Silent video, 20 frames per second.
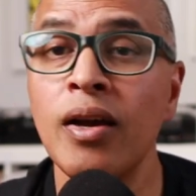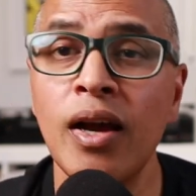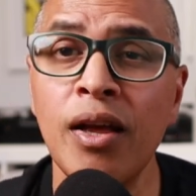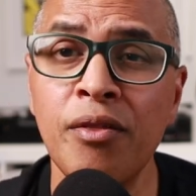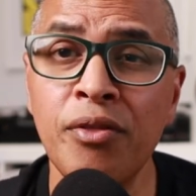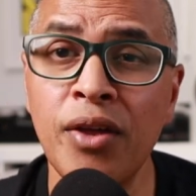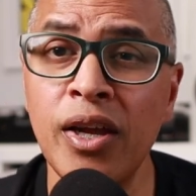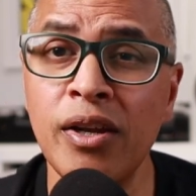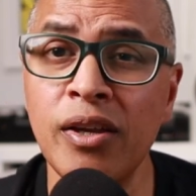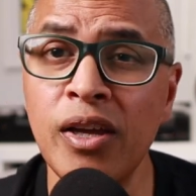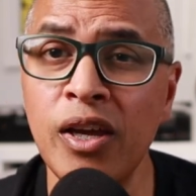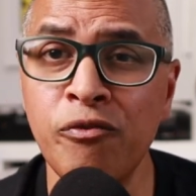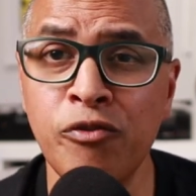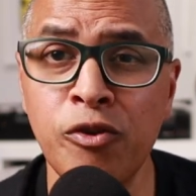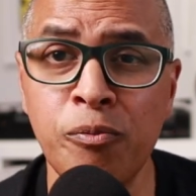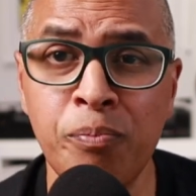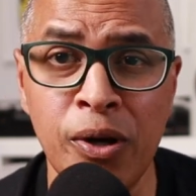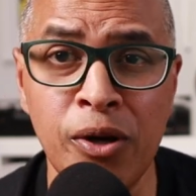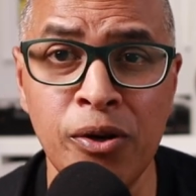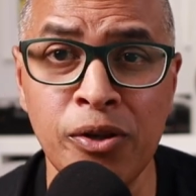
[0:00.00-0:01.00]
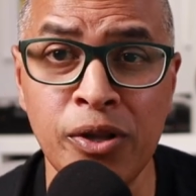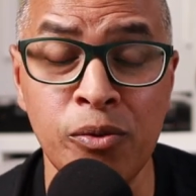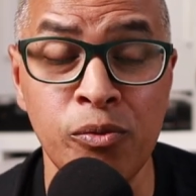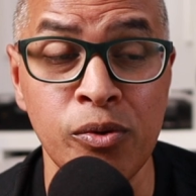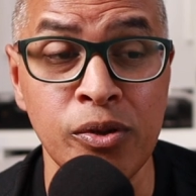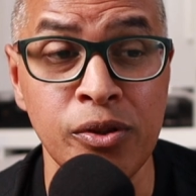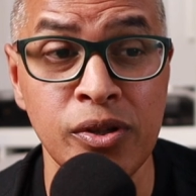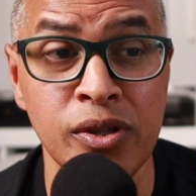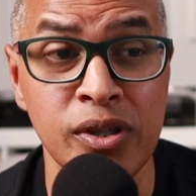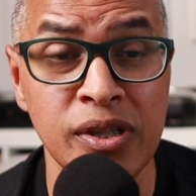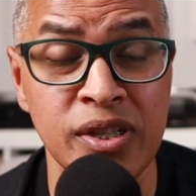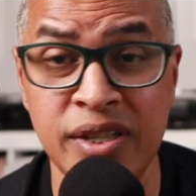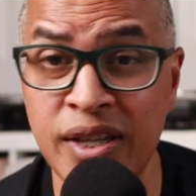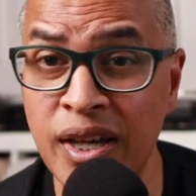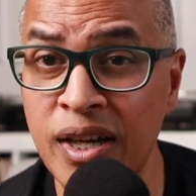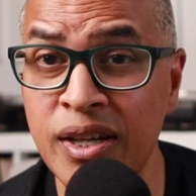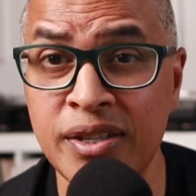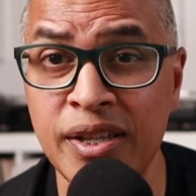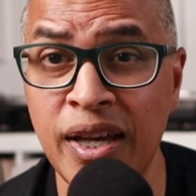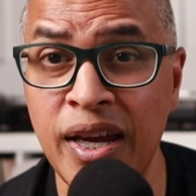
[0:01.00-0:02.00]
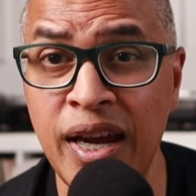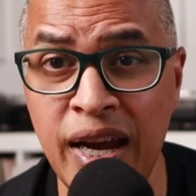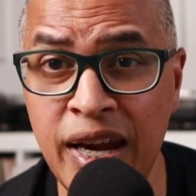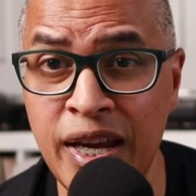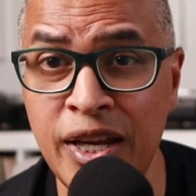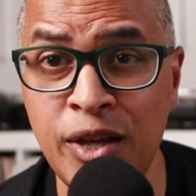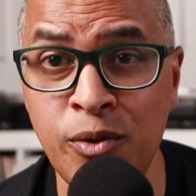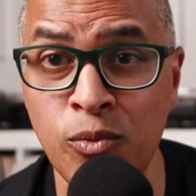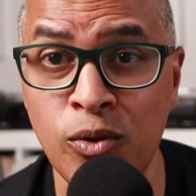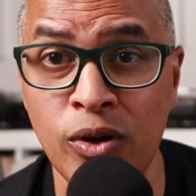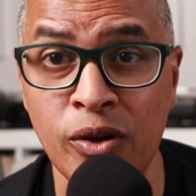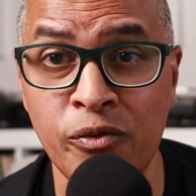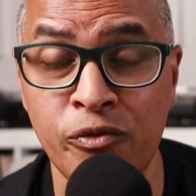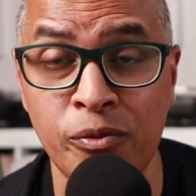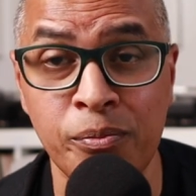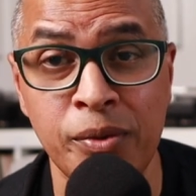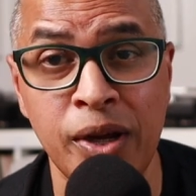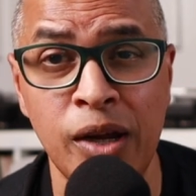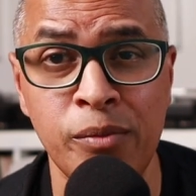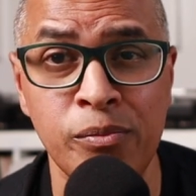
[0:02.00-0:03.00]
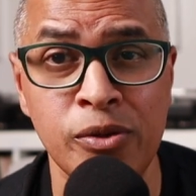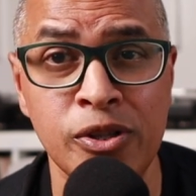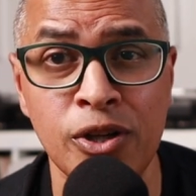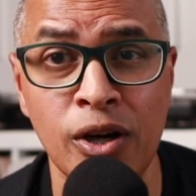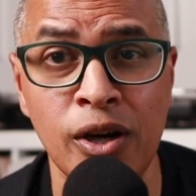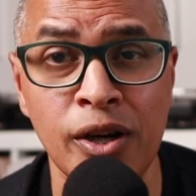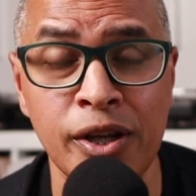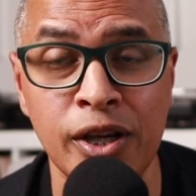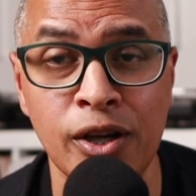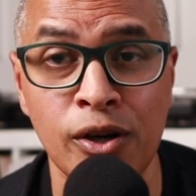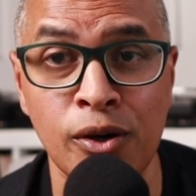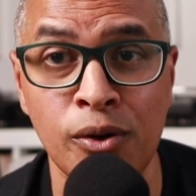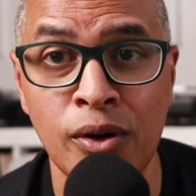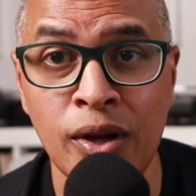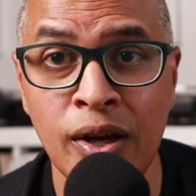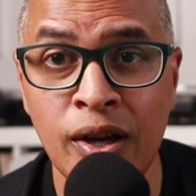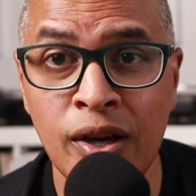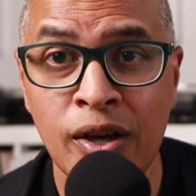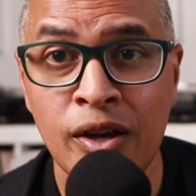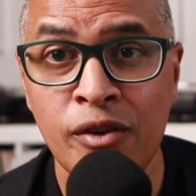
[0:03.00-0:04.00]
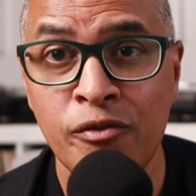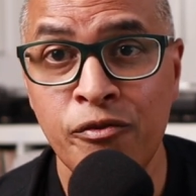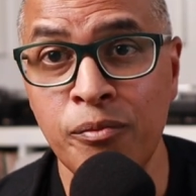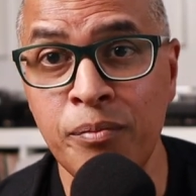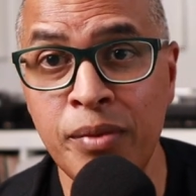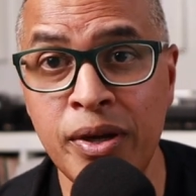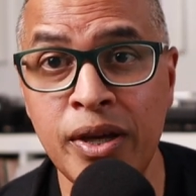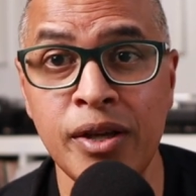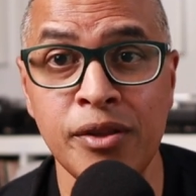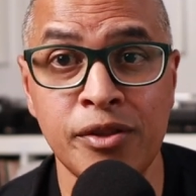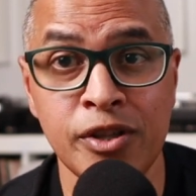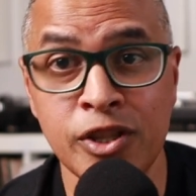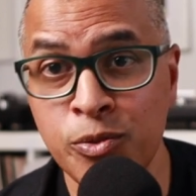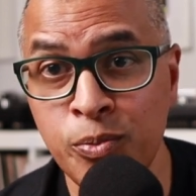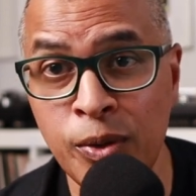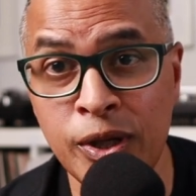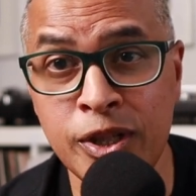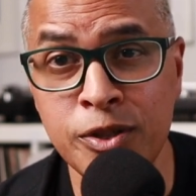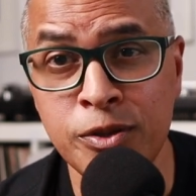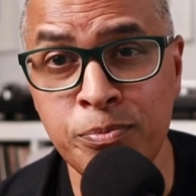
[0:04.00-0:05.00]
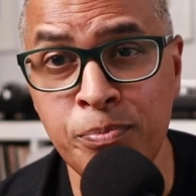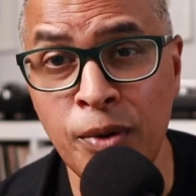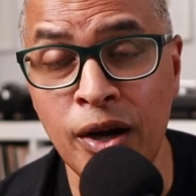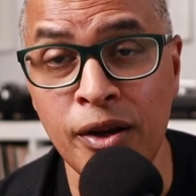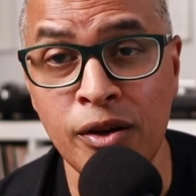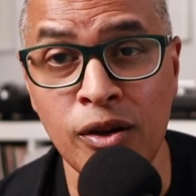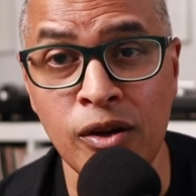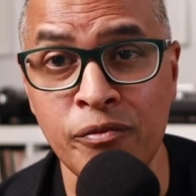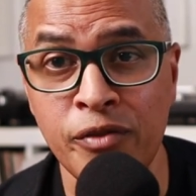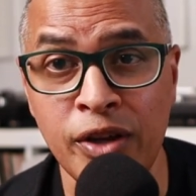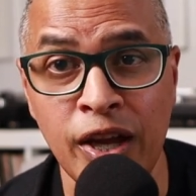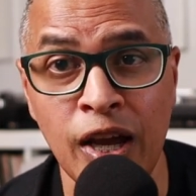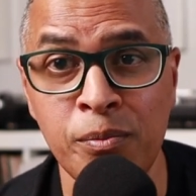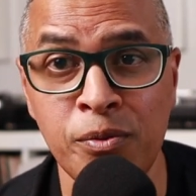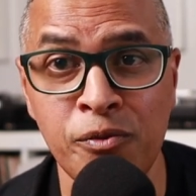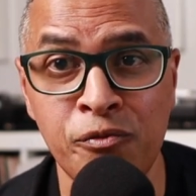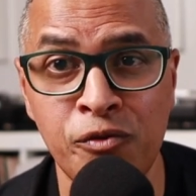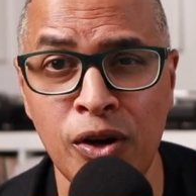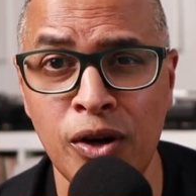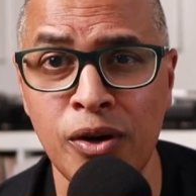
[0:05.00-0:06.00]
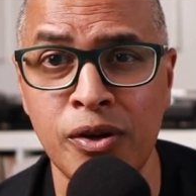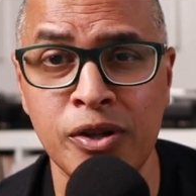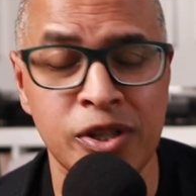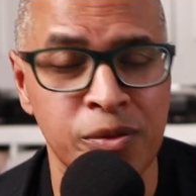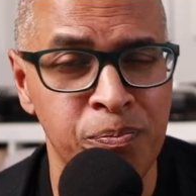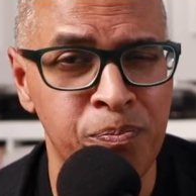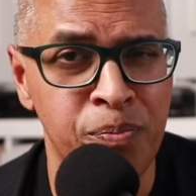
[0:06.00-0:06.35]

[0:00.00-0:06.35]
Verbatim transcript: And then if you pair that with the CXA81 from Cambridge Audio, for me, the sweet spot of the amplifier is a